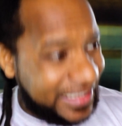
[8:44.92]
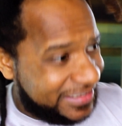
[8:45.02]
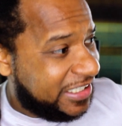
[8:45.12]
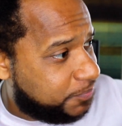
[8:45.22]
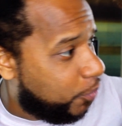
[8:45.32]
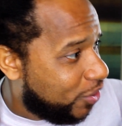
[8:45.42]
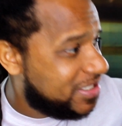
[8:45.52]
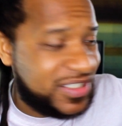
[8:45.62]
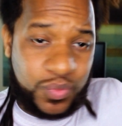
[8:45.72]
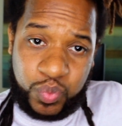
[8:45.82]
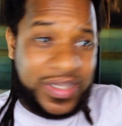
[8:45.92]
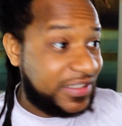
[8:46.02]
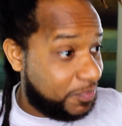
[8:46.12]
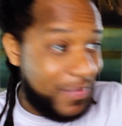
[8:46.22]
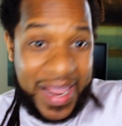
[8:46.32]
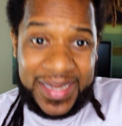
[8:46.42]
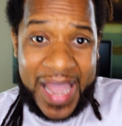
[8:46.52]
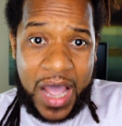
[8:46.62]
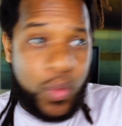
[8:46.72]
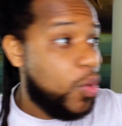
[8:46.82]
that these boys that's men
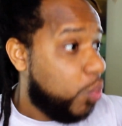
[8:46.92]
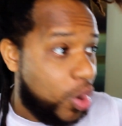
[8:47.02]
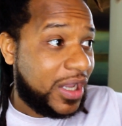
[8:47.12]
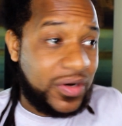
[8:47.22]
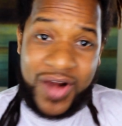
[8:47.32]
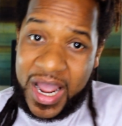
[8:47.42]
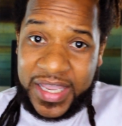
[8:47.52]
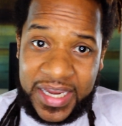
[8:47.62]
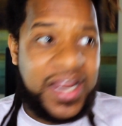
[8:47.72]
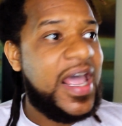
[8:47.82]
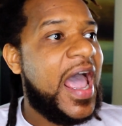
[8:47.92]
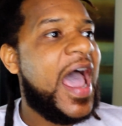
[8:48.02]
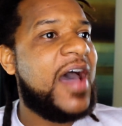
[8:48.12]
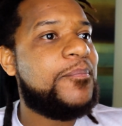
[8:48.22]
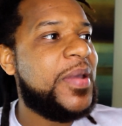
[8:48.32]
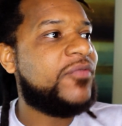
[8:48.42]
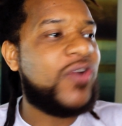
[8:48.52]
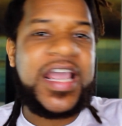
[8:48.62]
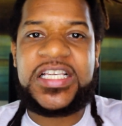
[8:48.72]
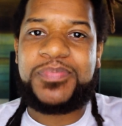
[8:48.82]
now walking around here have
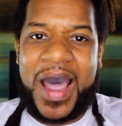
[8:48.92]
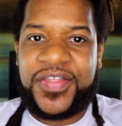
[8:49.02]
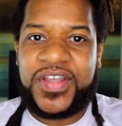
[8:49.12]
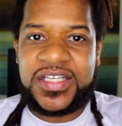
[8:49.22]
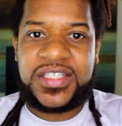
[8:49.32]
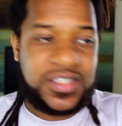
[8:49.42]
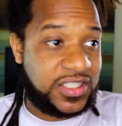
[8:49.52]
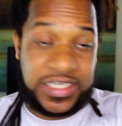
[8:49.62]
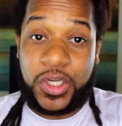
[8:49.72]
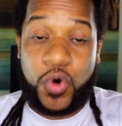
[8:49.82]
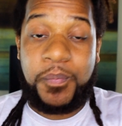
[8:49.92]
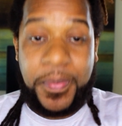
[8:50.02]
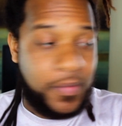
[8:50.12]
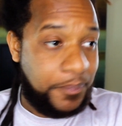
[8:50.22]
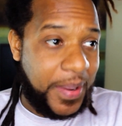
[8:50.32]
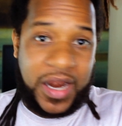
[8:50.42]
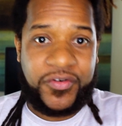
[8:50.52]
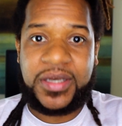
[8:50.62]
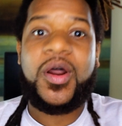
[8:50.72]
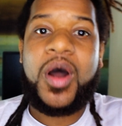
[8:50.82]
been raised by their single
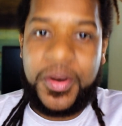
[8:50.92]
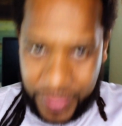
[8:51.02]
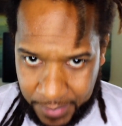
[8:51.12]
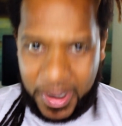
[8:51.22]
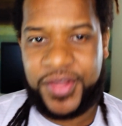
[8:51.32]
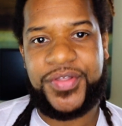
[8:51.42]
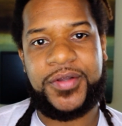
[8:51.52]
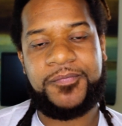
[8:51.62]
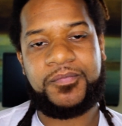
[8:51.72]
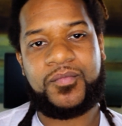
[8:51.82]
parent, their mother.